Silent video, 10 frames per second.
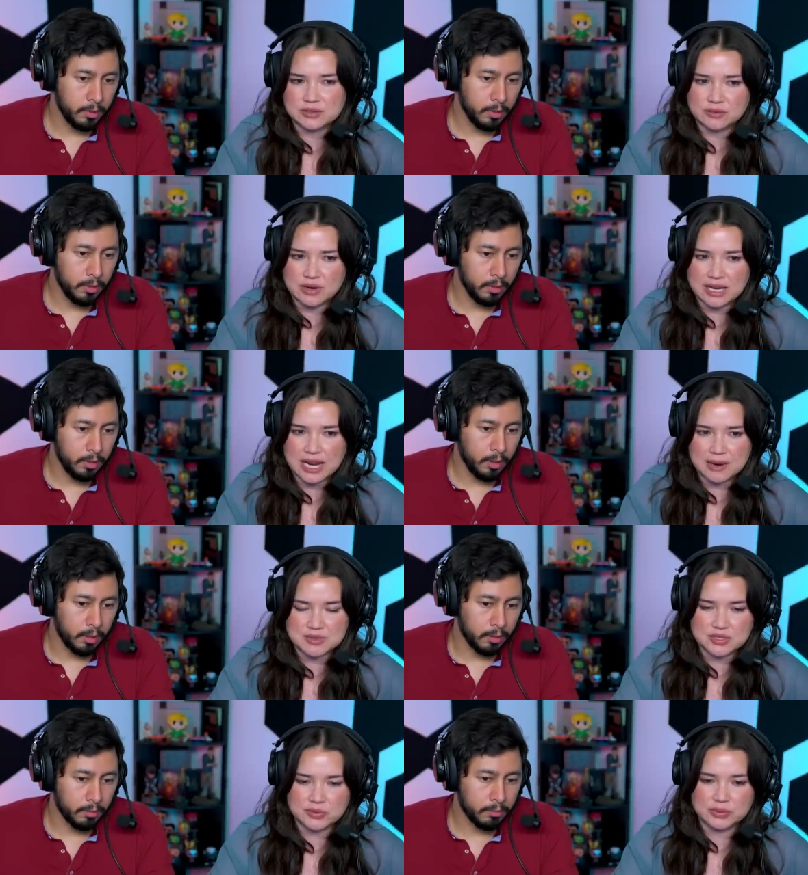Speaker 1: You're right.
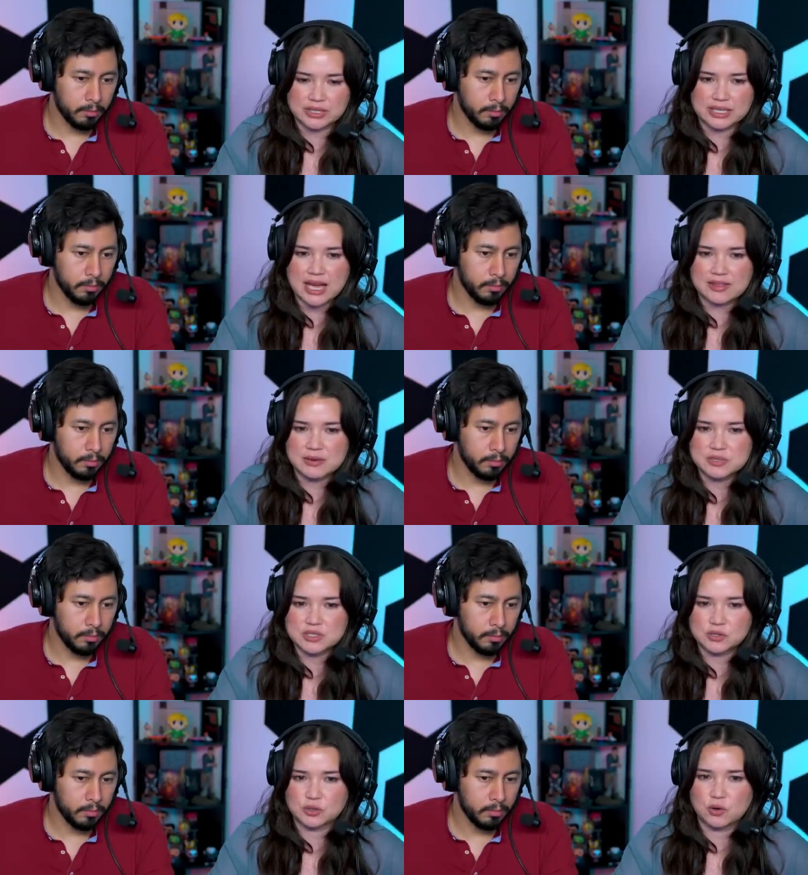Absolutely. Yeah, that was a
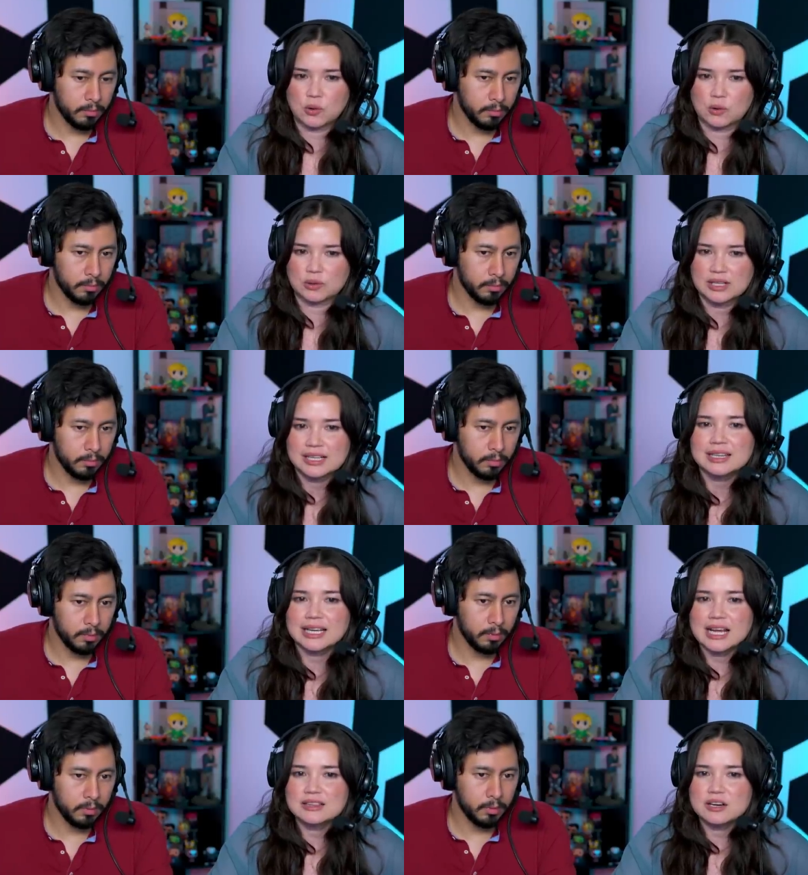good call. Like,
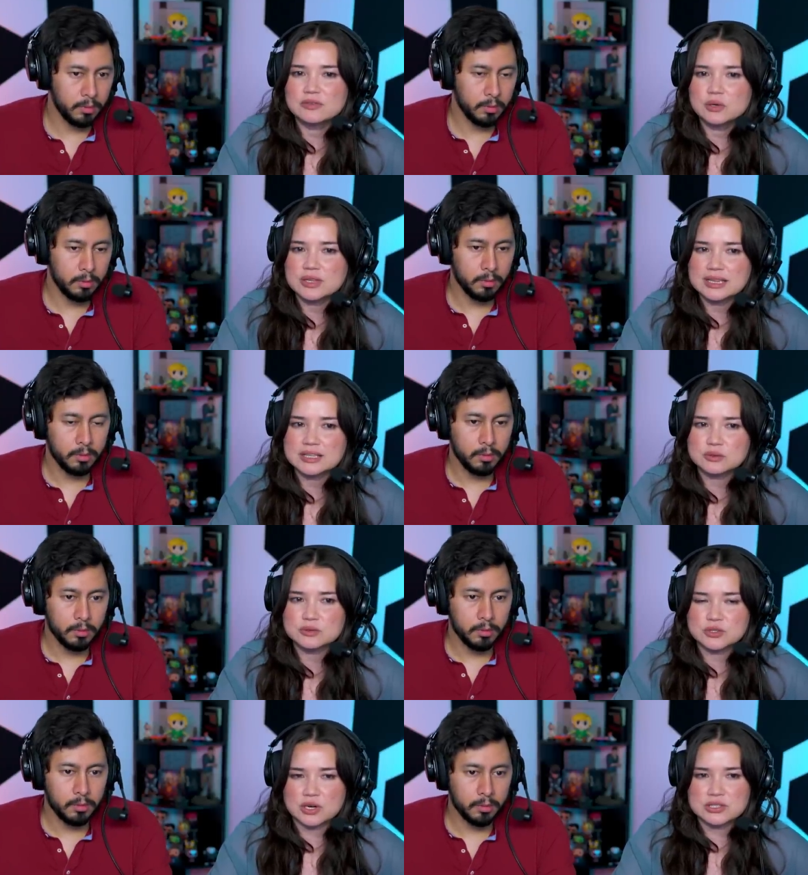I love all the little
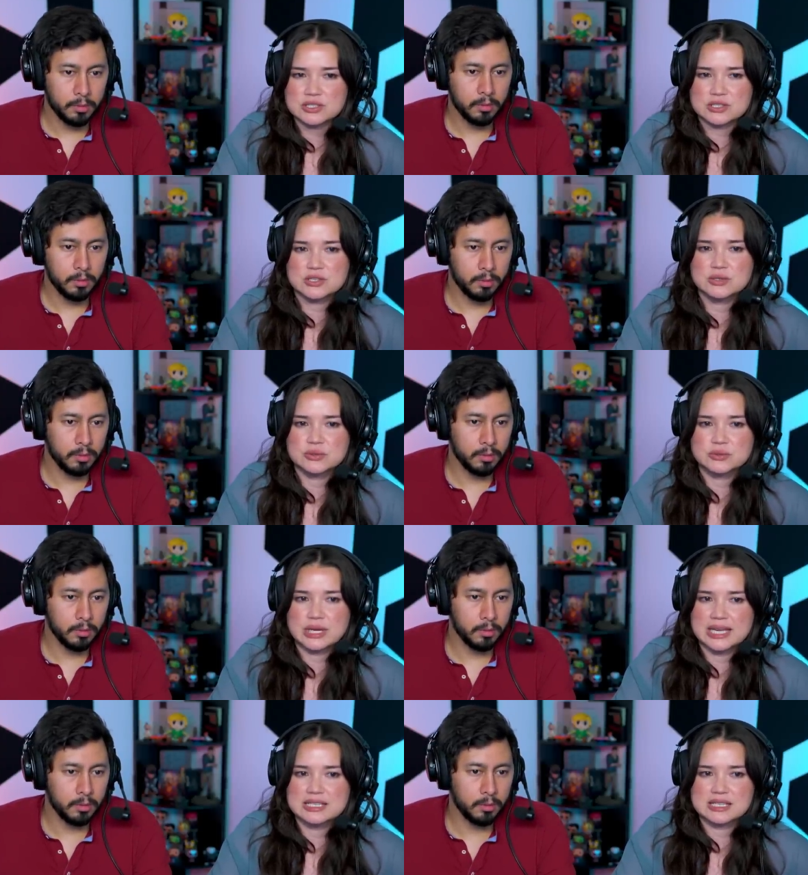nods to
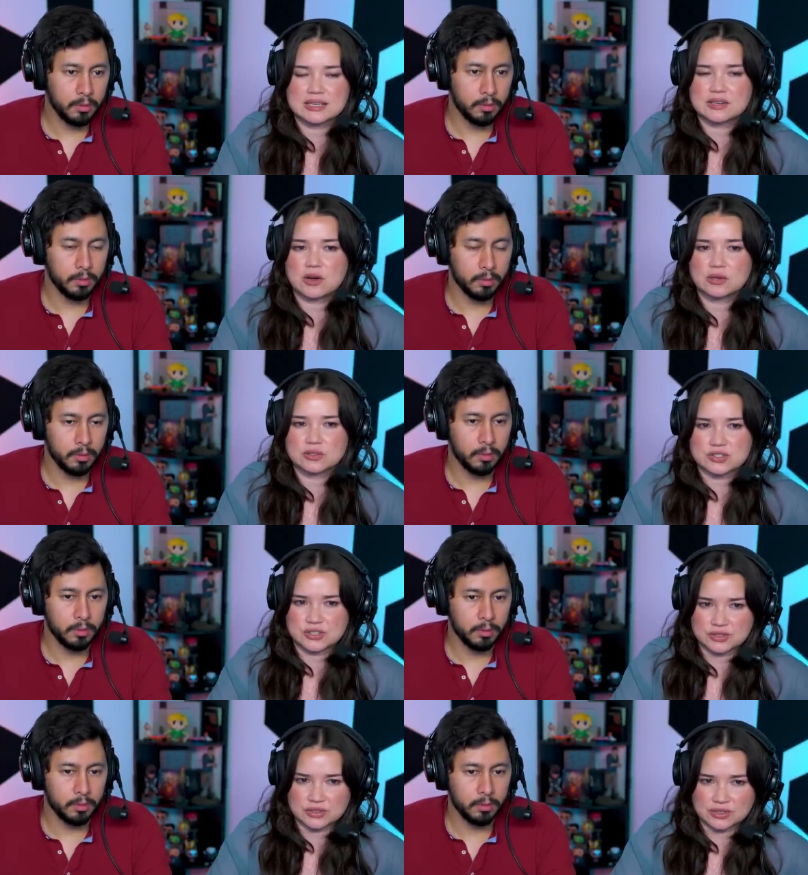Indian
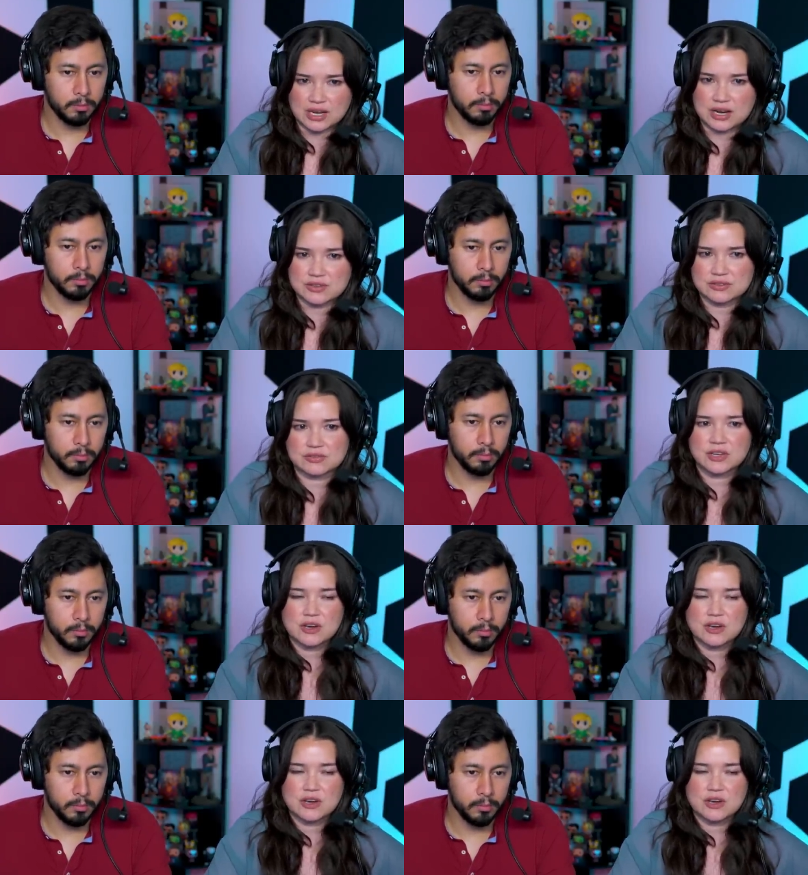culture kind of